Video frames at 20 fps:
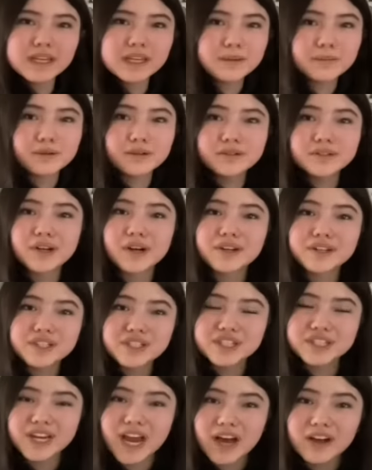to my
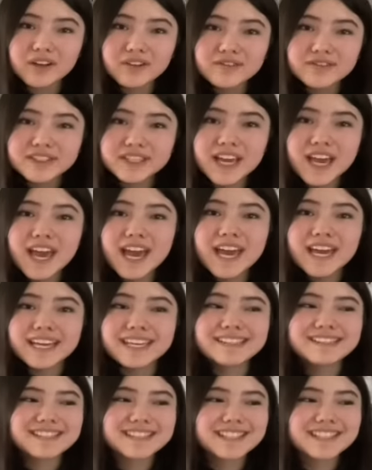
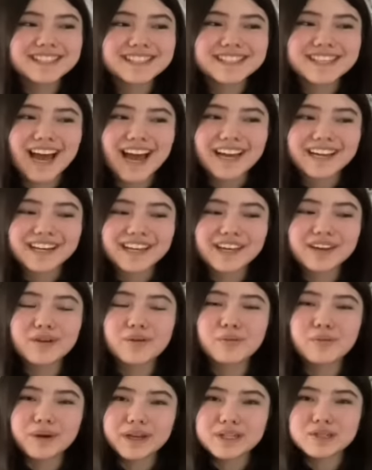loneliness. I
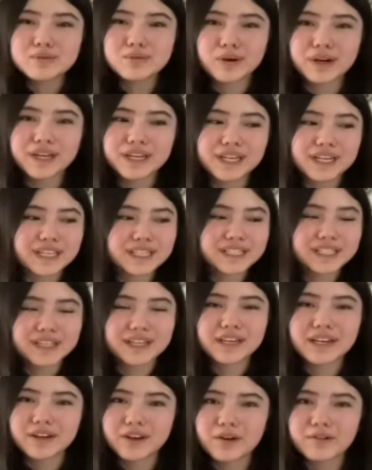guess that
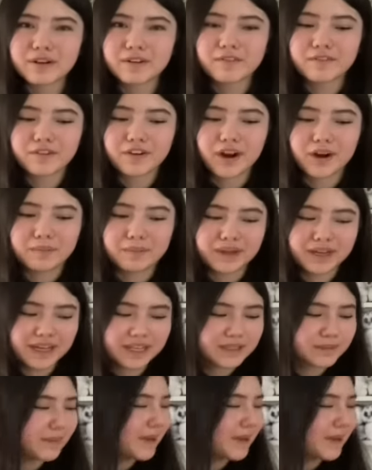ignorance is bliss.